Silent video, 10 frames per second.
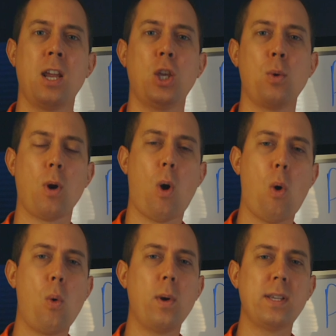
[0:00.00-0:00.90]
You are
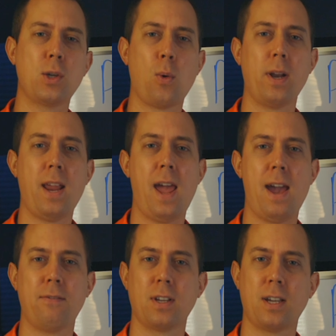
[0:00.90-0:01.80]
always going to
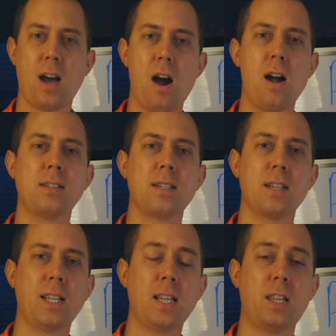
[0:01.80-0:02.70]
have to
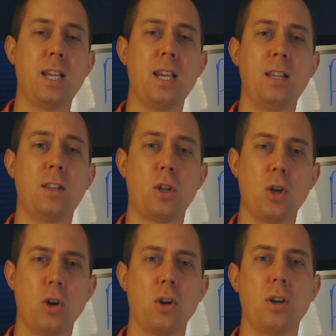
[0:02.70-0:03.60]
constantly
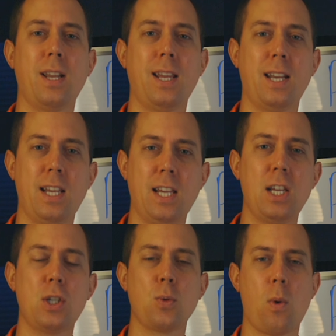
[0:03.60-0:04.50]
learn in
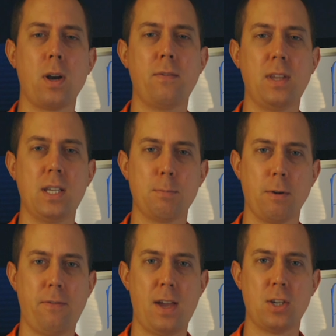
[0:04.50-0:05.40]
each one of these
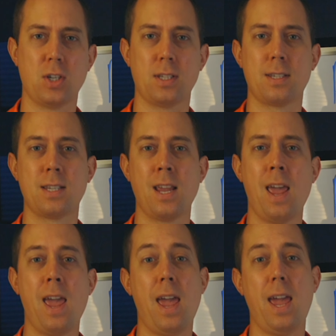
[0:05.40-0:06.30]
professions.
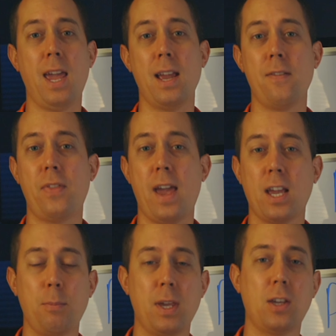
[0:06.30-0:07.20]
And that
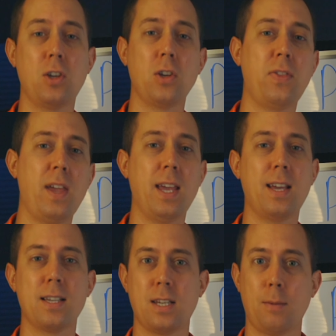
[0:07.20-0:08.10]
could be a good thing
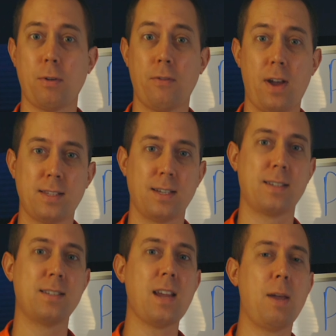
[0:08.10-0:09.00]
because it provides
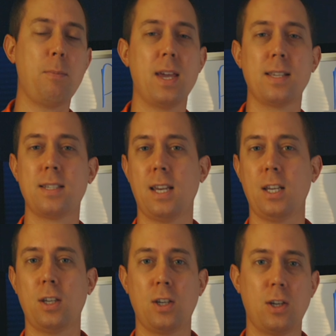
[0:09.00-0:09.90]
excitement
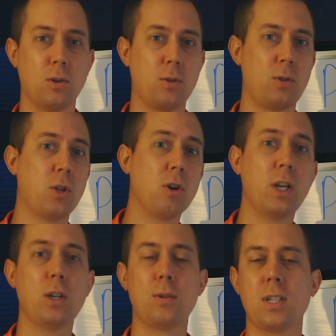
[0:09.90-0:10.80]
and you're
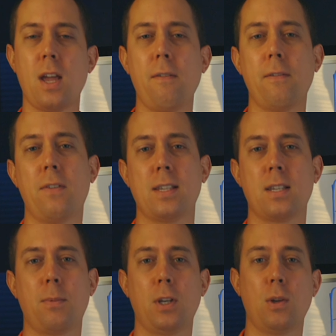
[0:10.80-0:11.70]
learning new stuff if that's
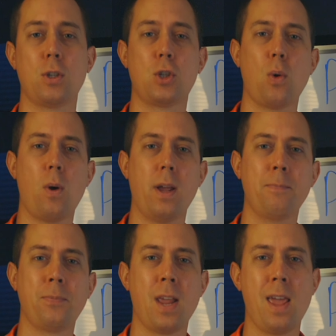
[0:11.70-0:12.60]
something you enjoy.
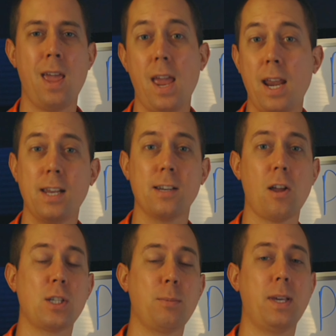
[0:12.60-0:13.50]
And it can
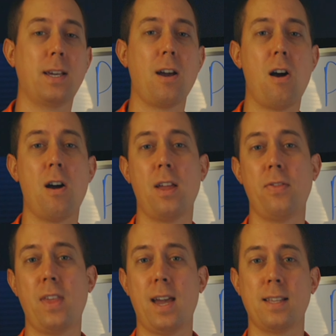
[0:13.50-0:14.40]
also be a
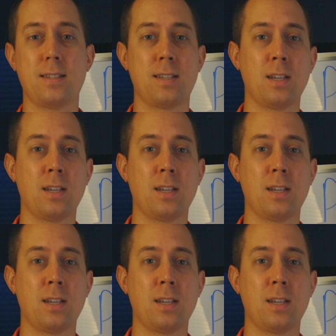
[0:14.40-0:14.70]
con that